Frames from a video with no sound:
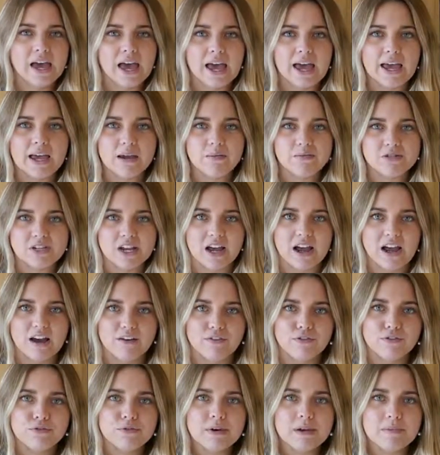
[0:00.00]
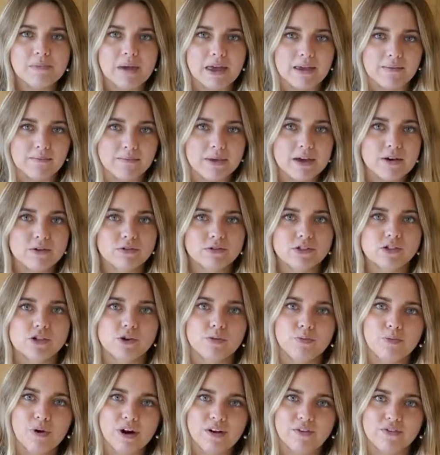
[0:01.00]
Aim to have 3 main meals, your
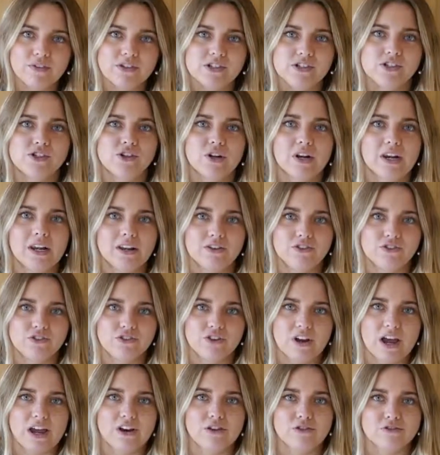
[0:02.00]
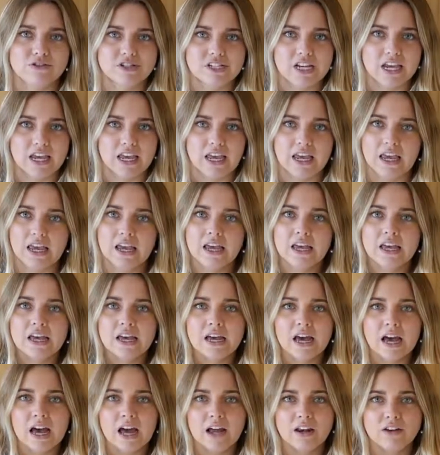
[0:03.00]
breakfast, your lunch and your tea,
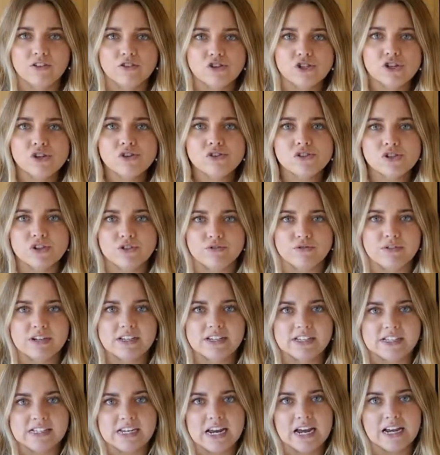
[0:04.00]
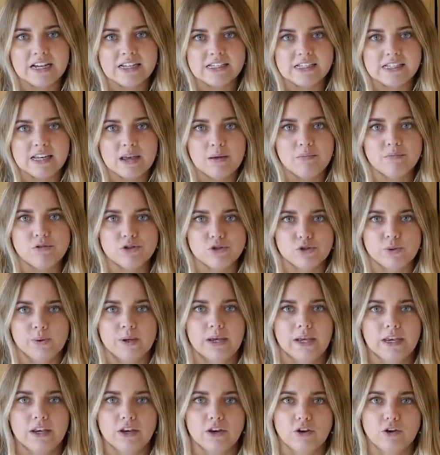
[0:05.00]
and 2 to 3 snacks in
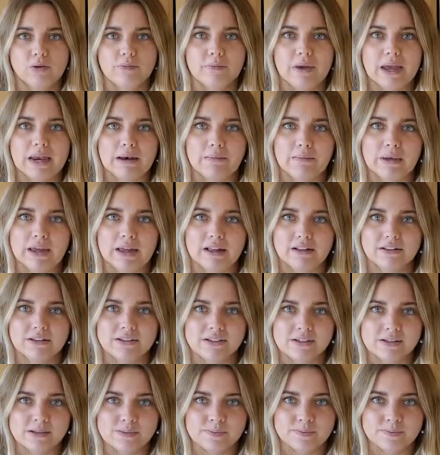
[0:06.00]
between your main meals.